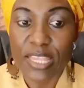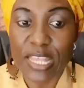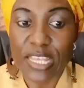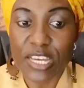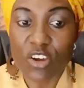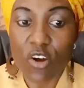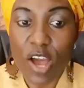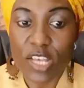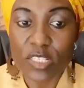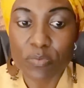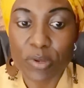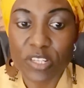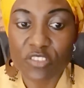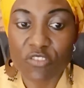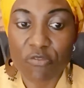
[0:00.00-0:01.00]
The legal
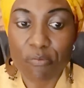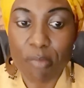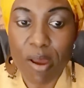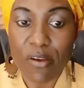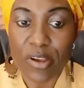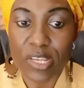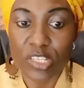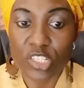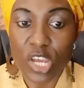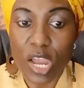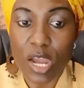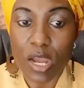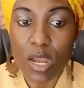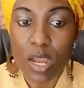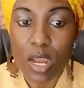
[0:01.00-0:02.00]
aspects of marriage
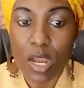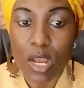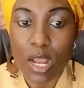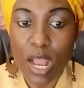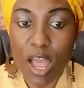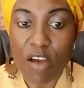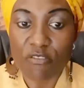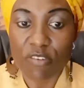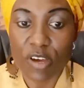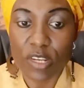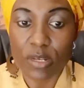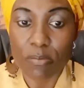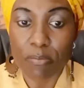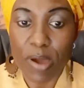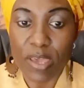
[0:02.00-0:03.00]
are
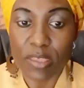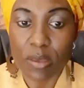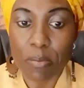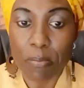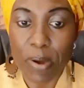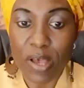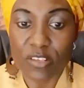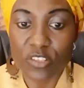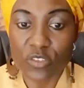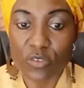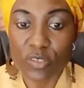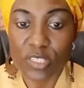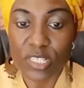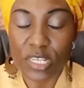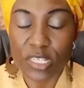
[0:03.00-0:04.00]
covered by the
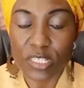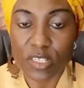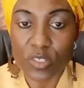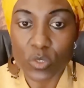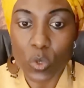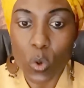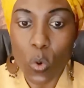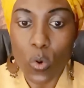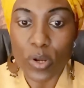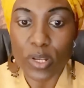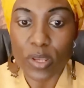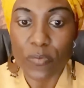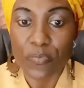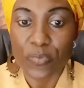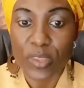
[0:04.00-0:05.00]
Personal Status Code,
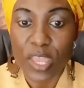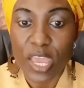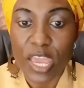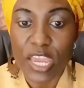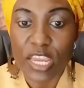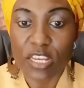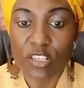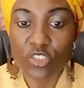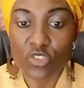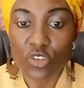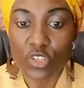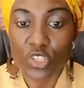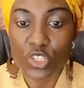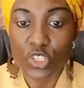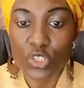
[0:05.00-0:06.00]

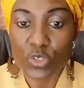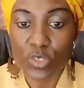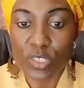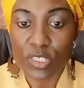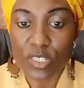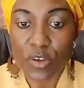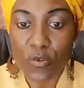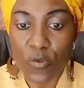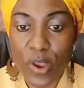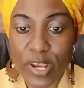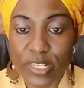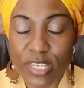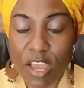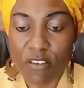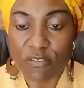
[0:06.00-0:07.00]
introduced
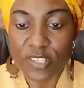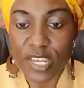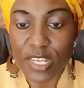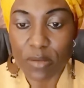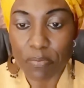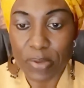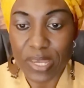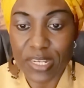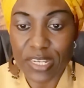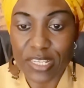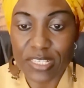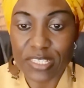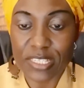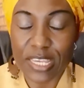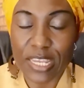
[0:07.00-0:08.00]
right after
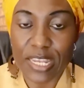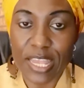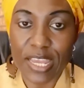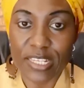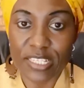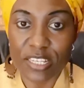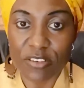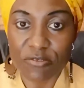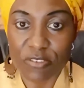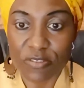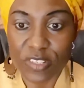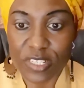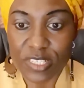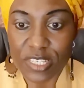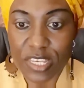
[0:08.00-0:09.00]
independence in
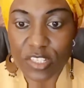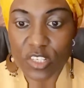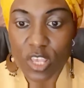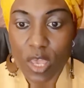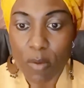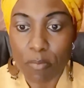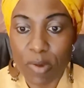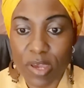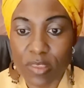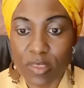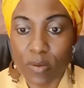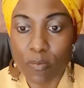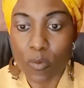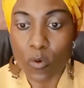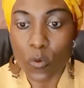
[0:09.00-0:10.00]
1956 by
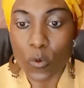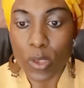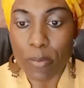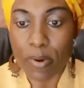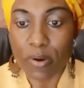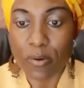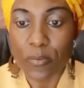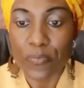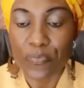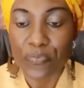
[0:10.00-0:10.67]
the Bourguiba.